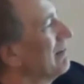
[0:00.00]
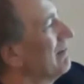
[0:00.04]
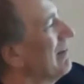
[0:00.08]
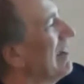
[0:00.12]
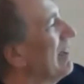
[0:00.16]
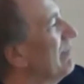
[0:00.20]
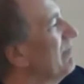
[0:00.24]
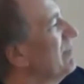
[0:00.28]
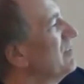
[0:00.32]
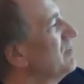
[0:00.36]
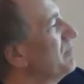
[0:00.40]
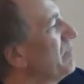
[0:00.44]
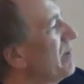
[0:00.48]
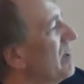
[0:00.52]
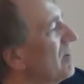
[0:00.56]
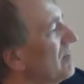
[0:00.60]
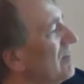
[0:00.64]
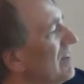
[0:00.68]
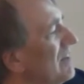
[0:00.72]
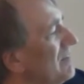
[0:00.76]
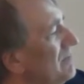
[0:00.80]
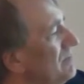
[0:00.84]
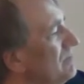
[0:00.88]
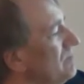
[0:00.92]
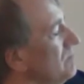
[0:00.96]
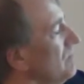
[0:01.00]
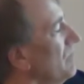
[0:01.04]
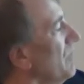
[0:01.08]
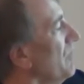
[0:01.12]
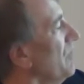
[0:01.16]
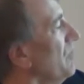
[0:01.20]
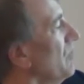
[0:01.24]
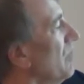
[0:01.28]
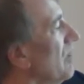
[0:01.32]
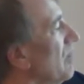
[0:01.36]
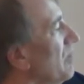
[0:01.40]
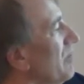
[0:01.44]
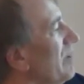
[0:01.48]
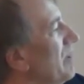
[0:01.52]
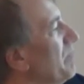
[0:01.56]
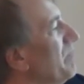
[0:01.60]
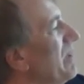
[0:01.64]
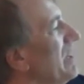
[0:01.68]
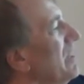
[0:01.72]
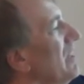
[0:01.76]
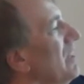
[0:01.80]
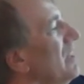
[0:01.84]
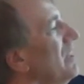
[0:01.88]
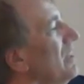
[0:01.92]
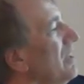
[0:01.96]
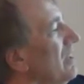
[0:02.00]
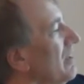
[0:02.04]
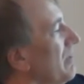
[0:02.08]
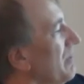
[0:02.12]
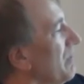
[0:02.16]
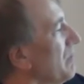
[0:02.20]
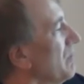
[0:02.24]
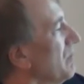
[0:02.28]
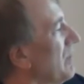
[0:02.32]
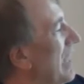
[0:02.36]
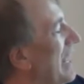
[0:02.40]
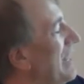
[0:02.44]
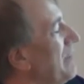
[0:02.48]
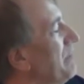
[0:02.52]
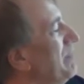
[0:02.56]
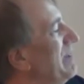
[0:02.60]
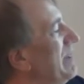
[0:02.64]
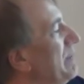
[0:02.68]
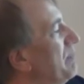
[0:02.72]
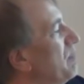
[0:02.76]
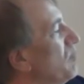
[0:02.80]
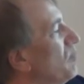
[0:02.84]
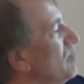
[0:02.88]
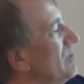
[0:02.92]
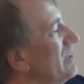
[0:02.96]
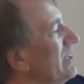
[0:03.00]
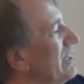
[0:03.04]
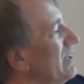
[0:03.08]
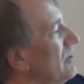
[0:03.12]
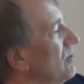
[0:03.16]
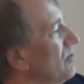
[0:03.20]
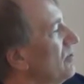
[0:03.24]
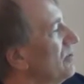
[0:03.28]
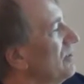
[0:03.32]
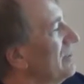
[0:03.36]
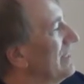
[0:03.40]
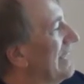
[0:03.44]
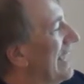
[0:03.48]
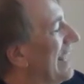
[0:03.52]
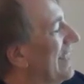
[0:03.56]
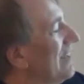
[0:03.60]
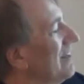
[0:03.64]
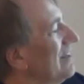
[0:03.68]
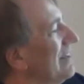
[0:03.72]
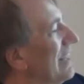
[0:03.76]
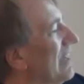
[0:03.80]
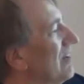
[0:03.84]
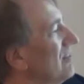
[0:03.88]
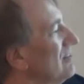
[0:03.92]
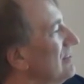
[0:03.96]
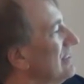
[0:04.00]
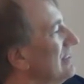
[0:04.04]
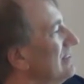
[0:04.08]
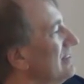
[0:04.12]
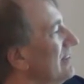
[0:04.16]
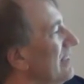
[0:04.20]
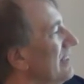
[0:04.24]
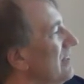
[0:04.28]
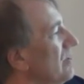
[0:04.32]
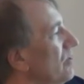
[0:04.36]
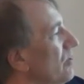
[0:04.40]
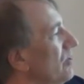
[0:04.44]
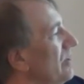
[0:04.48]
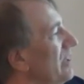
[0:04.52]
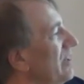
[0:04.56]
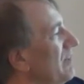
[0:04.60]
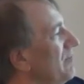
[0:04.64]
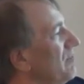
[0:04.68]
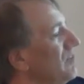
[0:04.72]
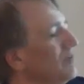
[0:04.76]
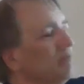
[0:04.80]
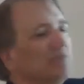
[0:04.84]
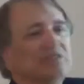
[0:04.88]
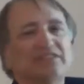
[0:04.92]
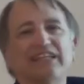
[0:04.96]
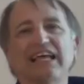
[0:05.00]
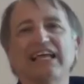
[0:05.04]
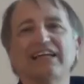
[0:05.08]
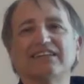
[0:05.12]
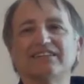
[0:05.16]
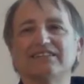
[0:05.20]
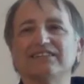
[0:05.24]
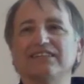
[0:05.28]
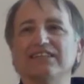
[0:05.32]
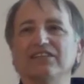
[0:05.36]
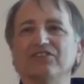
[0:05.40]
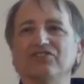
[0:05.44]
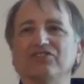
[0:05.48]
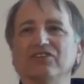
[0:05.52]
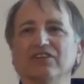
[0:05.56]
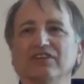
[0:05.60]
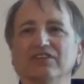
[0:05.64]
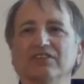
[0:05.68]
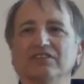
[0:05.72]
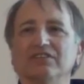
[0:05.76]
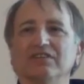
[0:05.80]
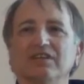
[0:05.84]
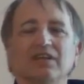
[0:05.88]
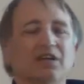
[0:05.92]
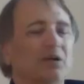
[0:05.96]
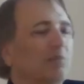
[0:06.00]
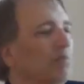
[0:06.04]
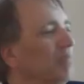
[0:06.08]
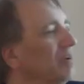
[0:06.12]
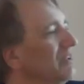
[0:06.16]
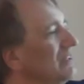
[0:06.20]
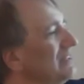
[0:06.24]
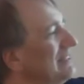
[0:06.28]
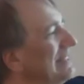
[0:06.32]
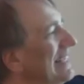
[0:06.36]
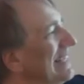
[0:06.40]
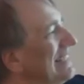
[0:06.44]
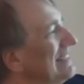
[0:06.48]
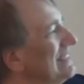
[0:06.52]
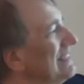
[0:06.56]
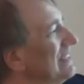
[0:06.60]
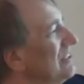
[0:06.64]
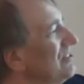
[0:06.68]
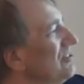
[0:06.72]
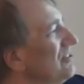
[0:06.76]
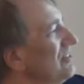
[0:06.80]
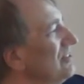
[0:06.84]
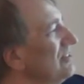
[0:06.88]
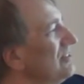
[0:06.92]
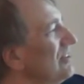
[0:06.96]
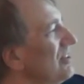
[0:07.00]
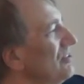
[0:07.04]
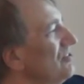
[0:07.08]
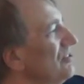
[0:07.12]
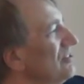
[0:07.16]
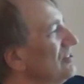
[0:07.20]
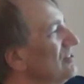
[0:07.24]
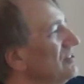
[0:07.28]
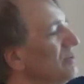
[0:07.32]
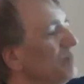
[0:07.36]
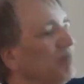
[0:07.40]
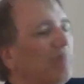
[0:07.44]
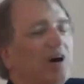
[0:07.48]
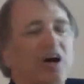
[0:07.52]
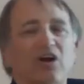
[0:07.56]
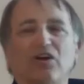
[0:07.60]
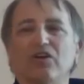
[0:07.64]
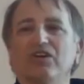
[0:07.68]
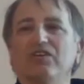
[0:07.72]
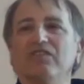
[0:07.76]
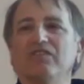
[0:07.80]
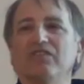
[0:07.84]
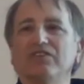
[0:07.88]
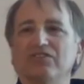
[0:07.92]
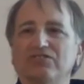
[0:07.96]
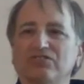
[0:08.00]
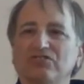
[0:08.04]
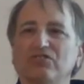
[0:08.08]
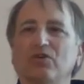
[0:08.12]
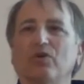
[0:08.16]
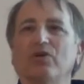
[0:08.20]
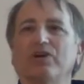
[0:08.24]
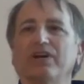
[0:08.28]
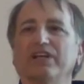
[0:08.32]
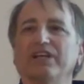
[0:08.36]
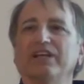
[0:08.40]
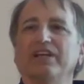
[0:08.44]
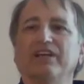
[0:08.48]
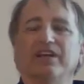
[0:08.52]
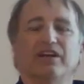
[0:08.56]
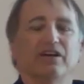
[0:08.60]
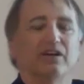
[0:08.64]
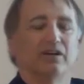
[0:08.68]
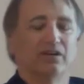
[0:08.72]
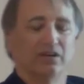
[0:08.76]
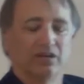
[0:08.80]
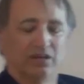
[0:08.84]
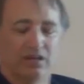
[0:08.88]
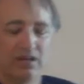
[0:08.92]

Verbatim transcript: I grabbed this paragraph if you want to read it, but a lot of people when they learn data analysis, they learn it from statisticians. But statisticians are just a part of the story here.